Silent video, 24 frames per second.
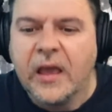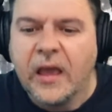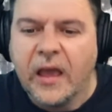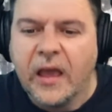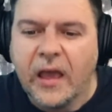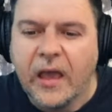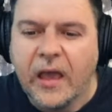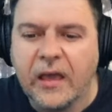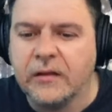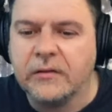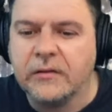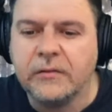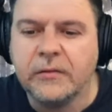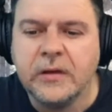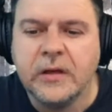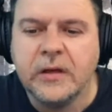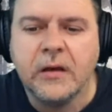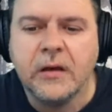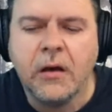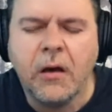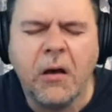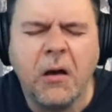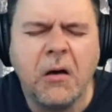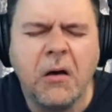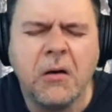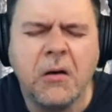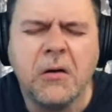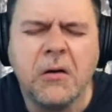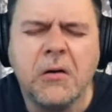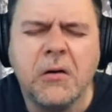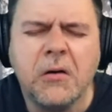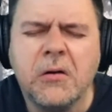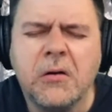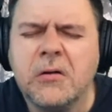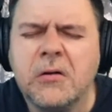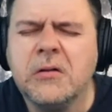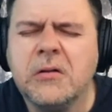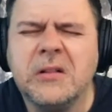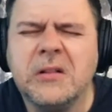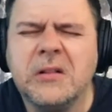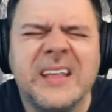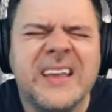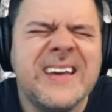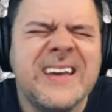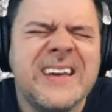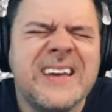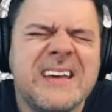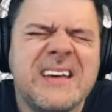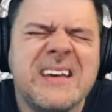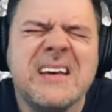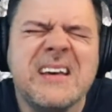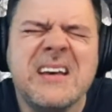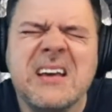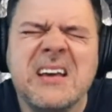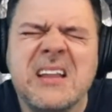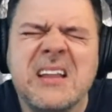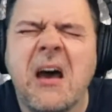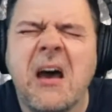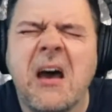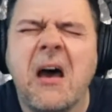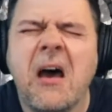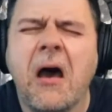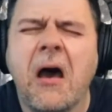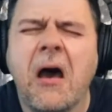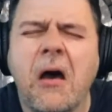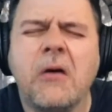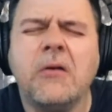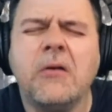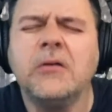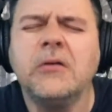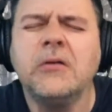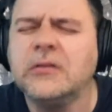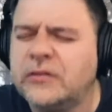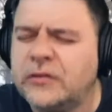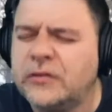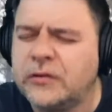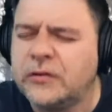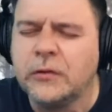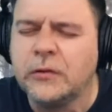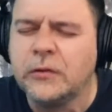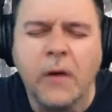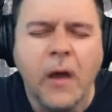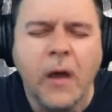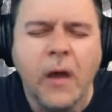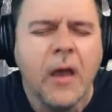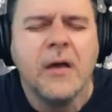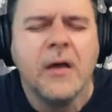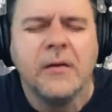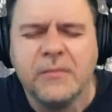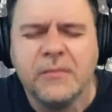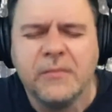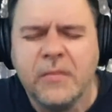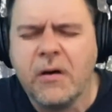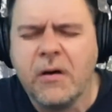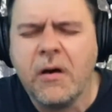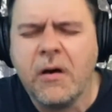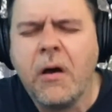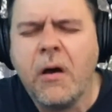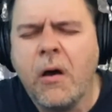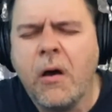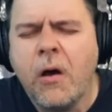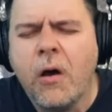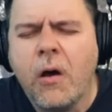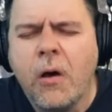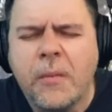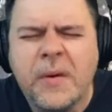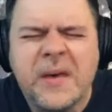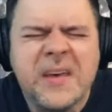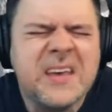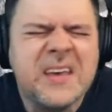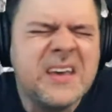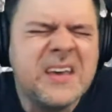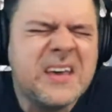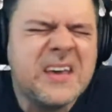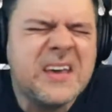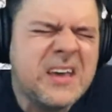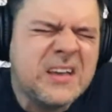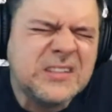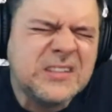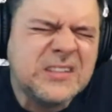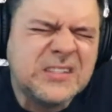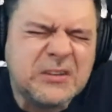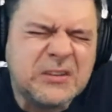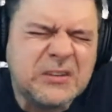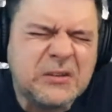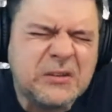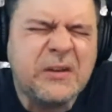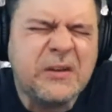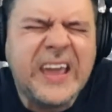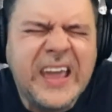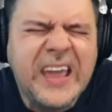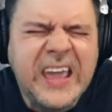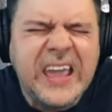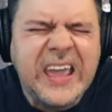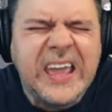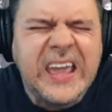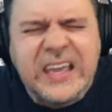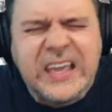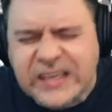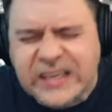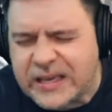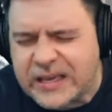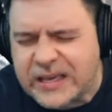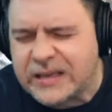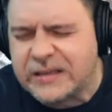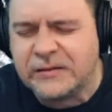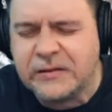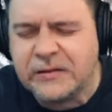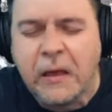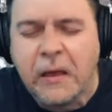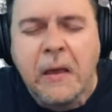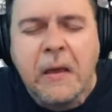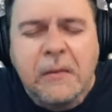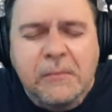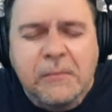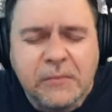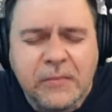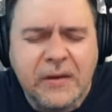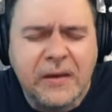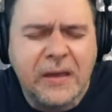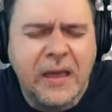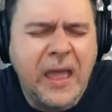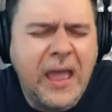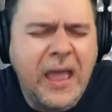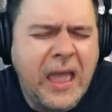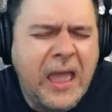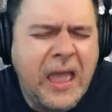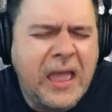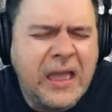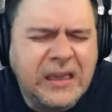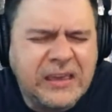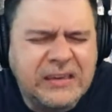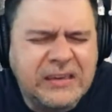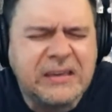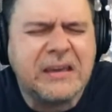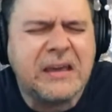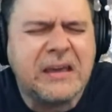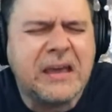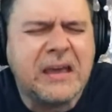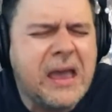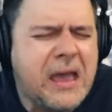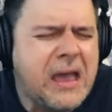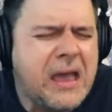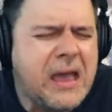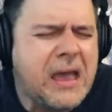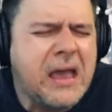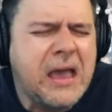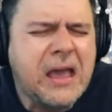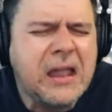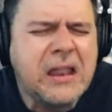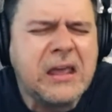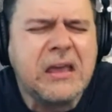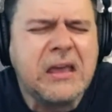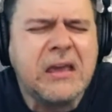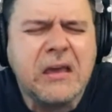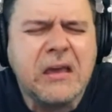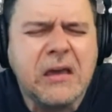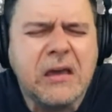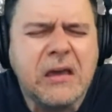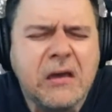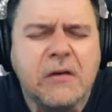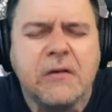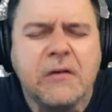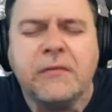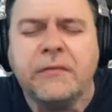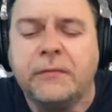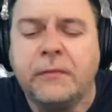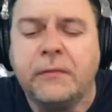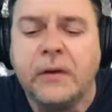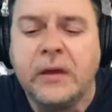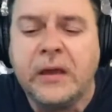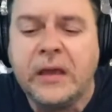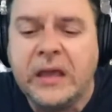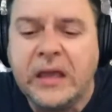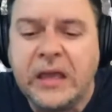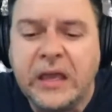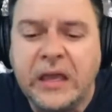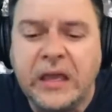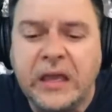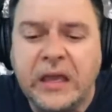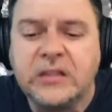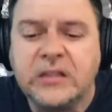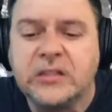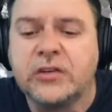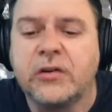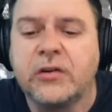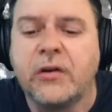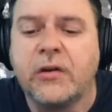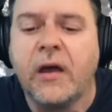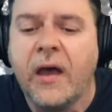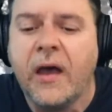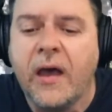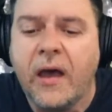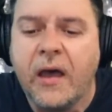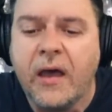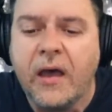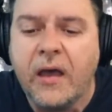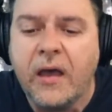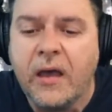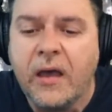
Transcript: and we're holding on to moments we can make it if we try.